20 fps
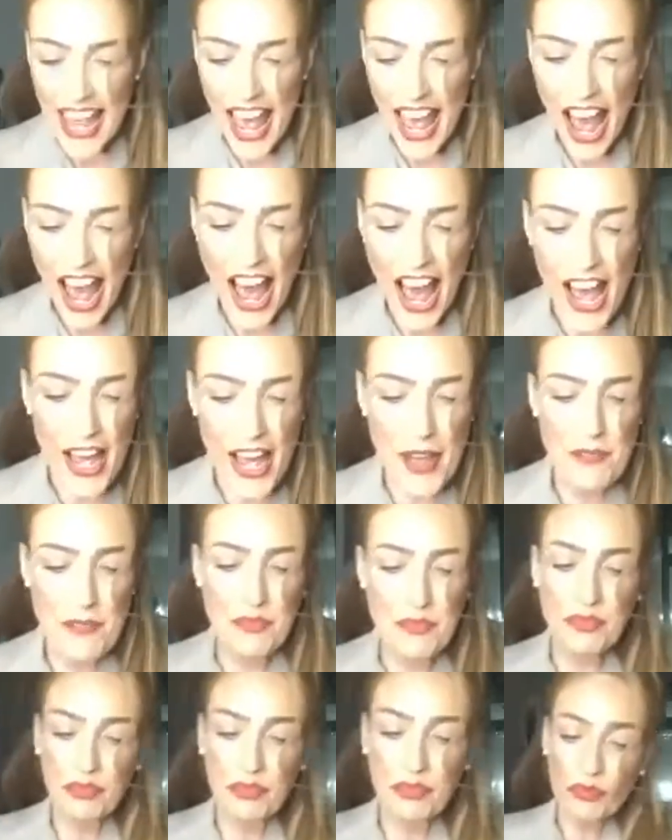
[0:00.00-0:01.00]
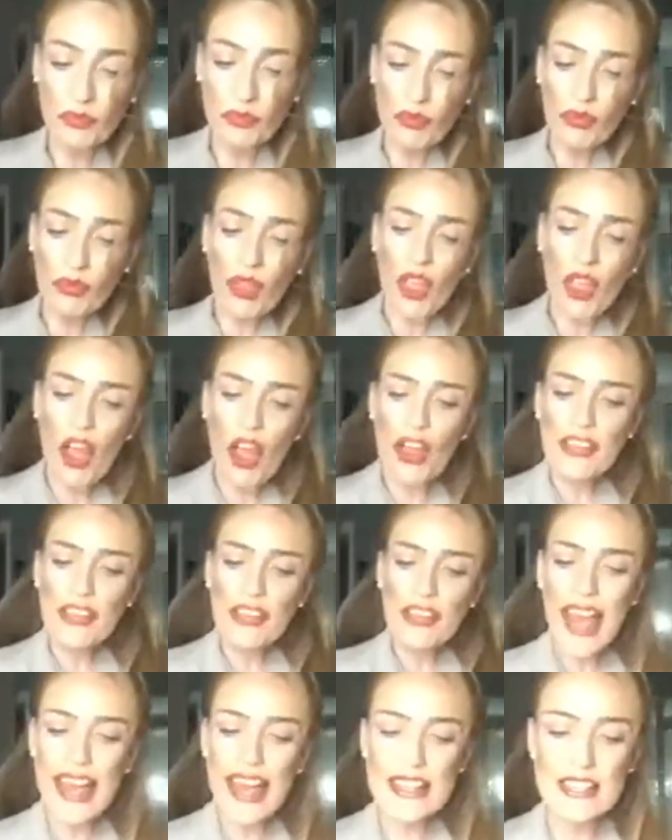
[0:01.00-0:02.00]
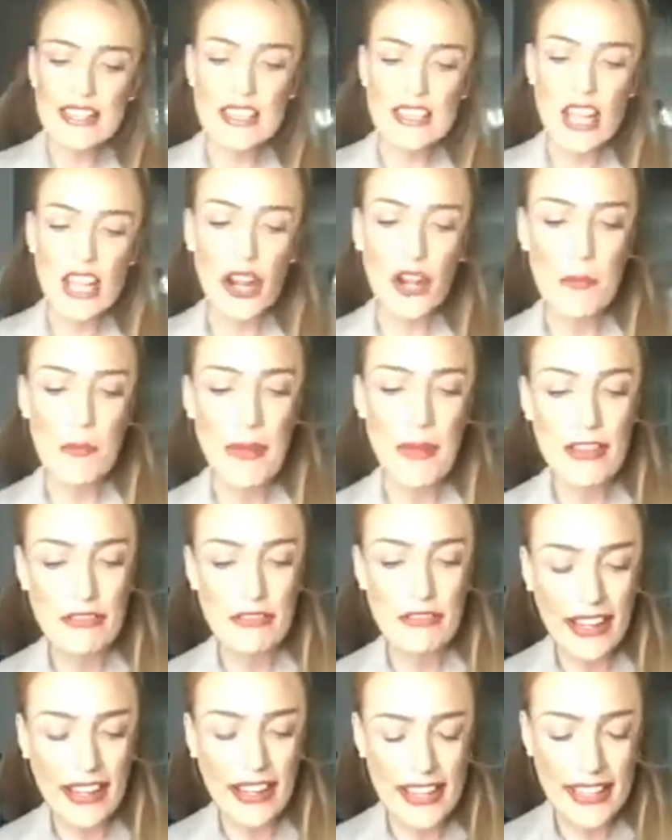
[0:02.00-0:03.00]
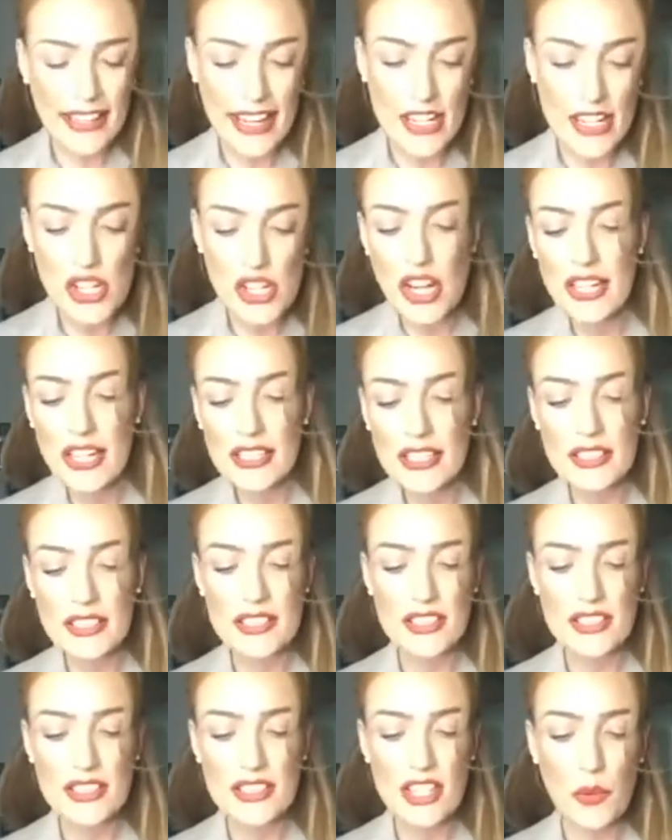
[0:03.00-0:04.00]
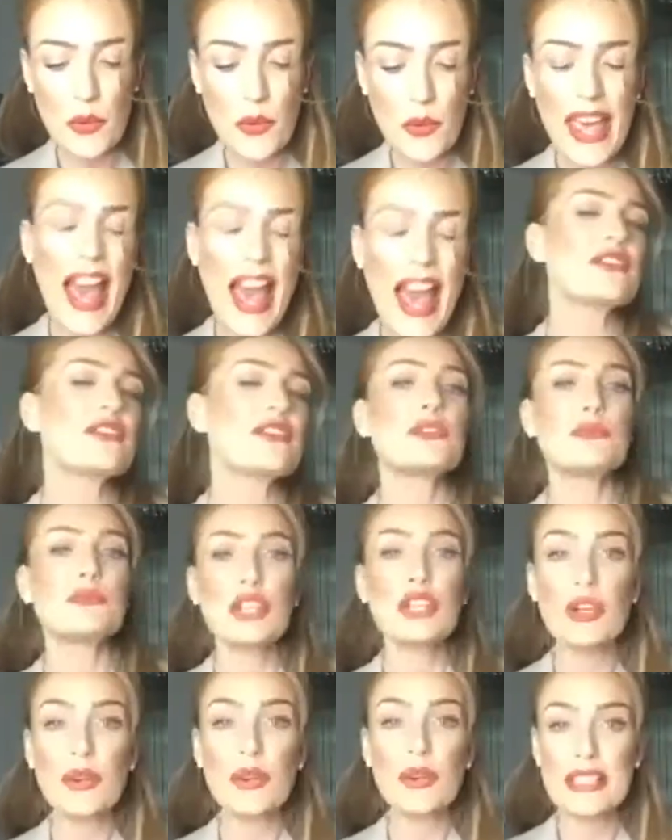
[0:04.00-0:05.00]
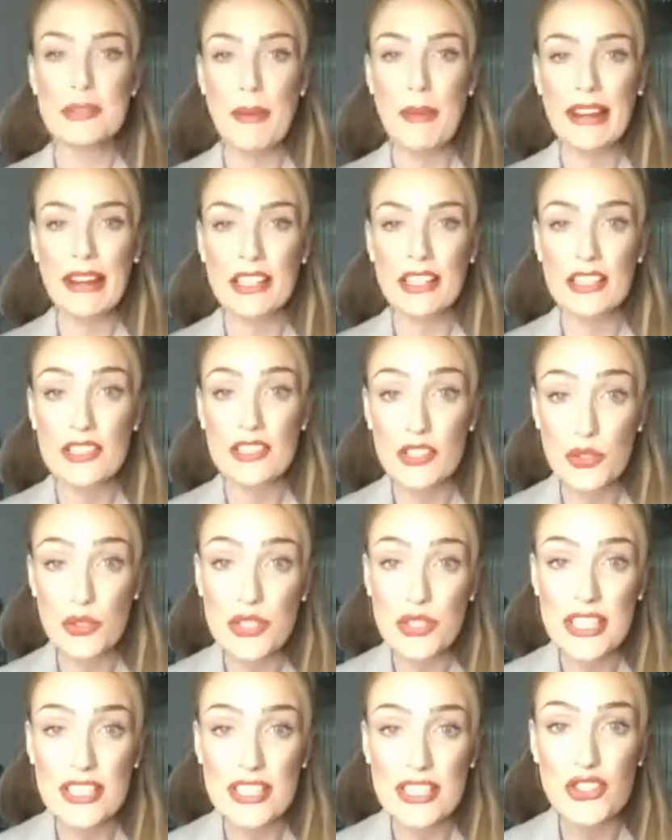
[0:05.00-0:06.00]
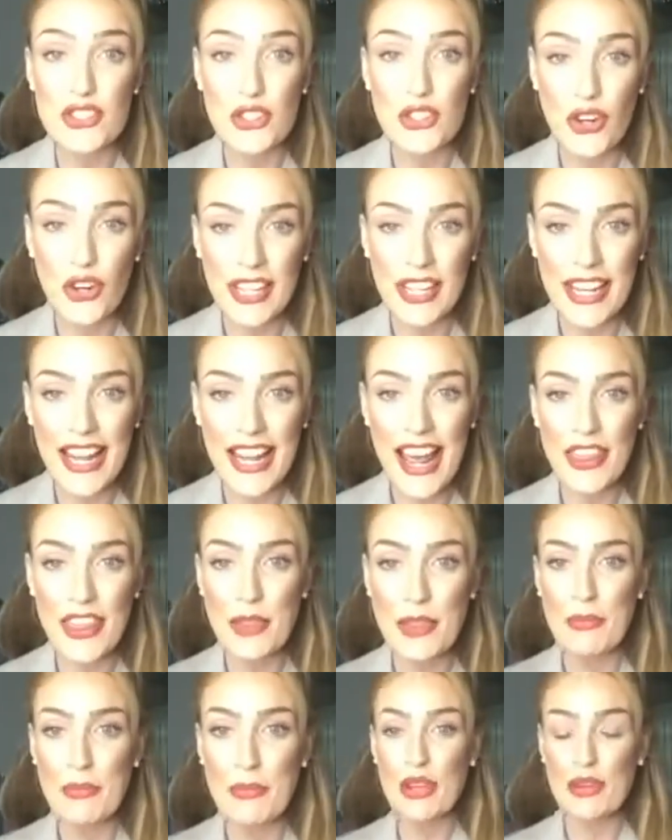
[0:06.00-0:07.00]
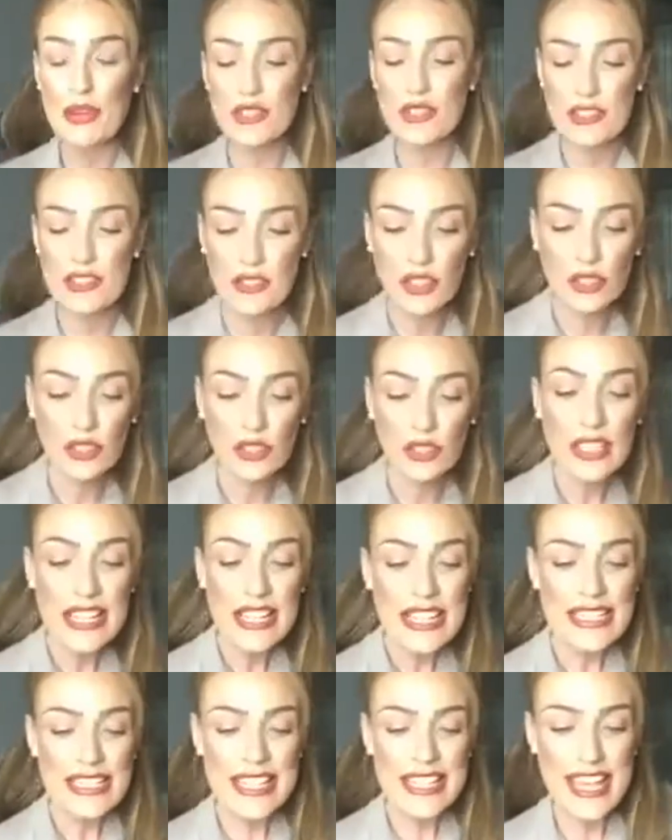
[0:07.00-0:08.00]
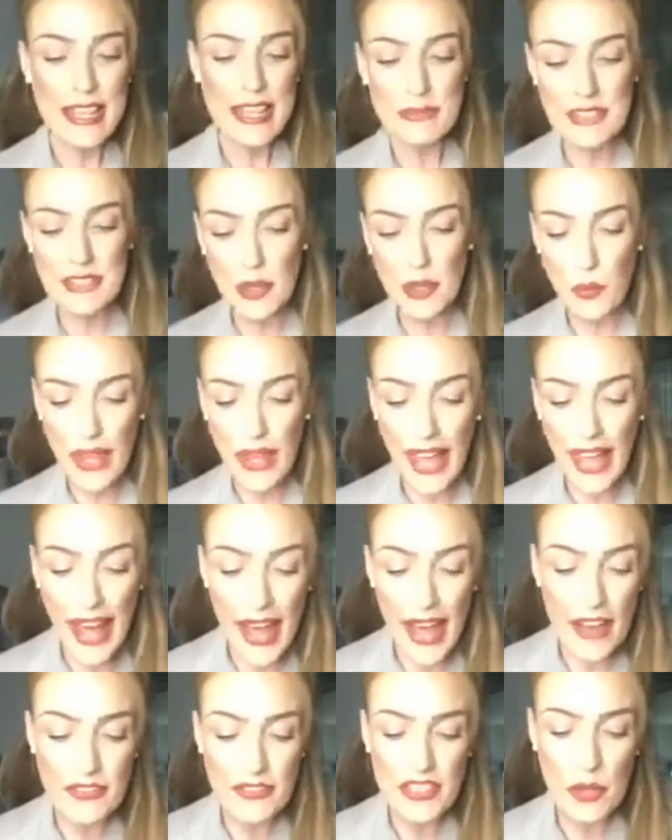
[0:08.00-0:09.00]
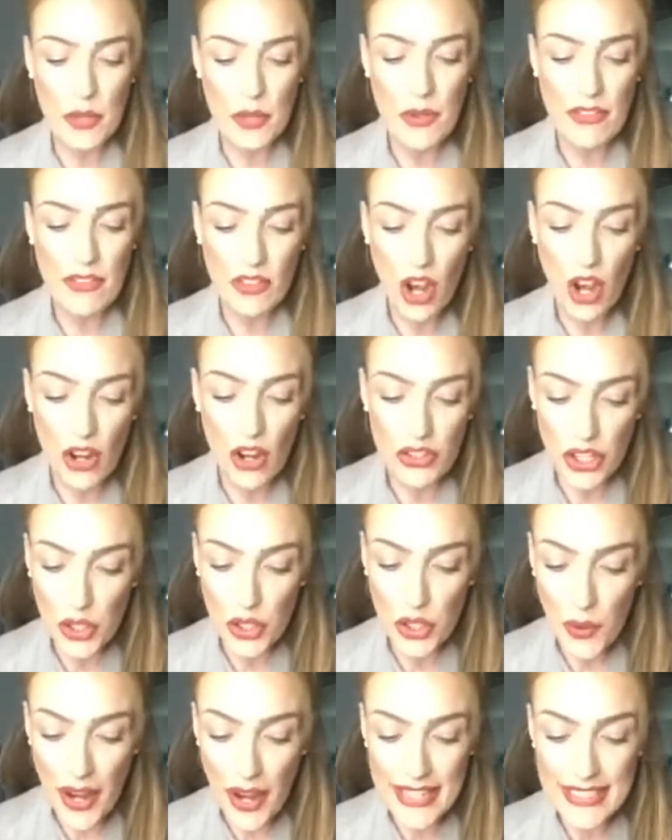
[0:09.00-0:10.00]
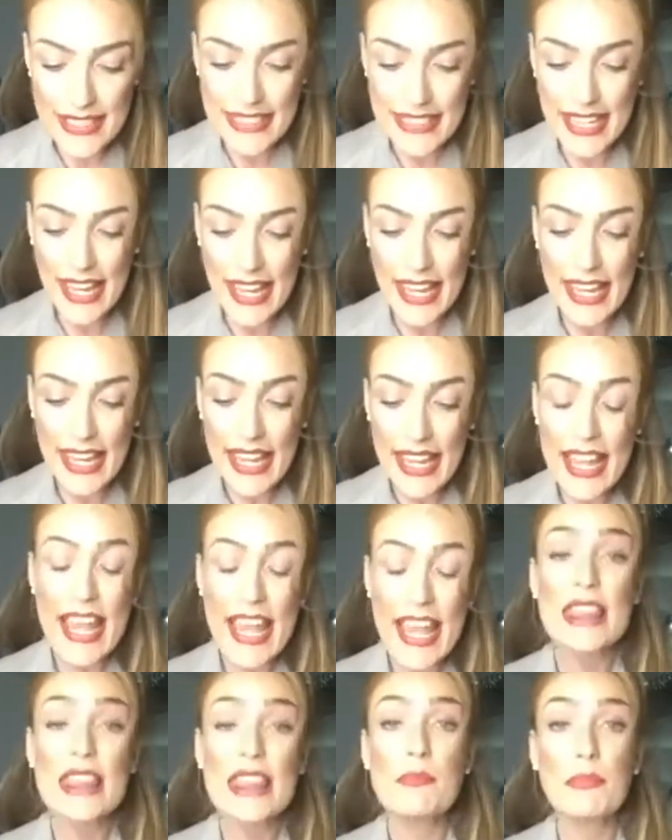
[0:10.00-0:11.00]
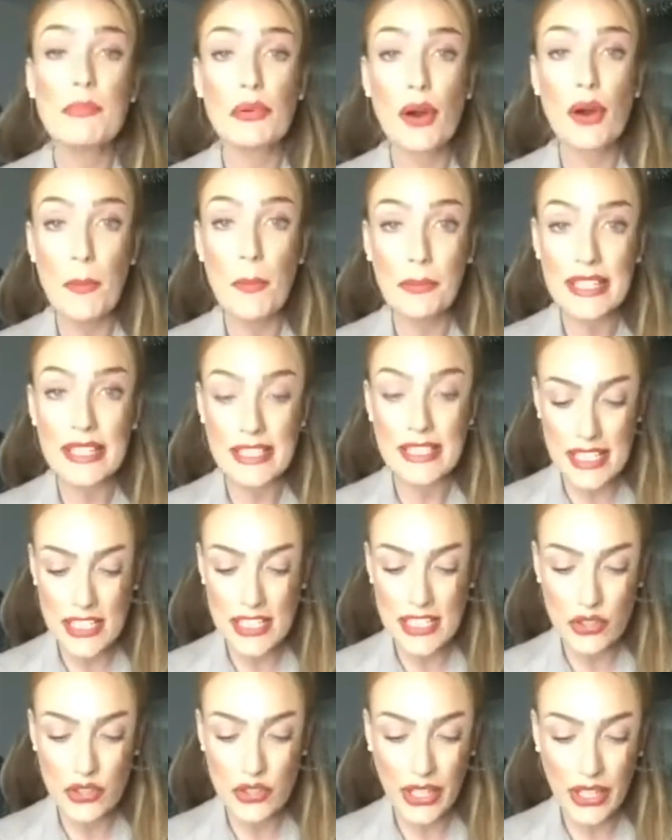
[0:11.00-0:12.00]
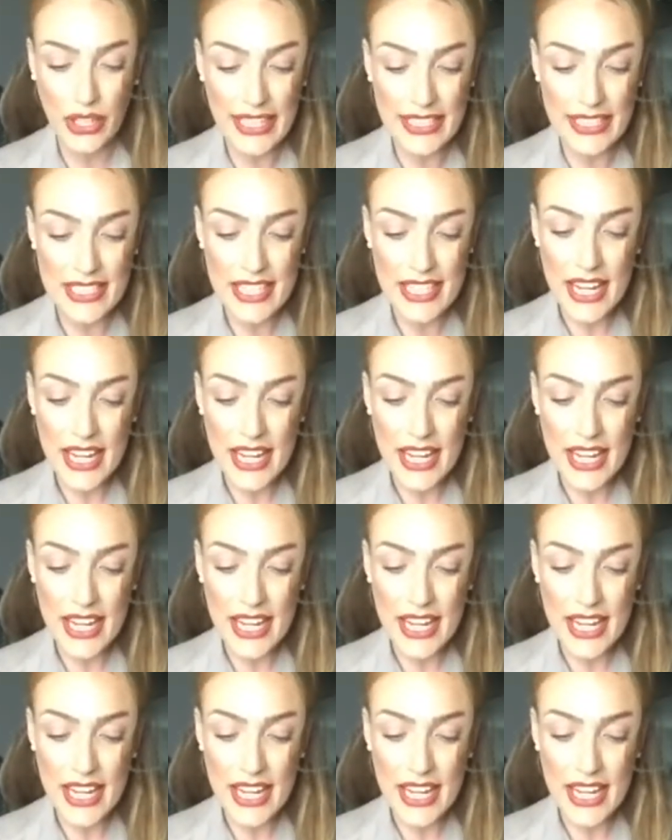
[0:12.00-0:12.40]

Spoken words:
that. Okay, so a bit of recognition. So we have some new independent consultants joining the beautiful teams that we have. So we've got new IC in the Bromley district,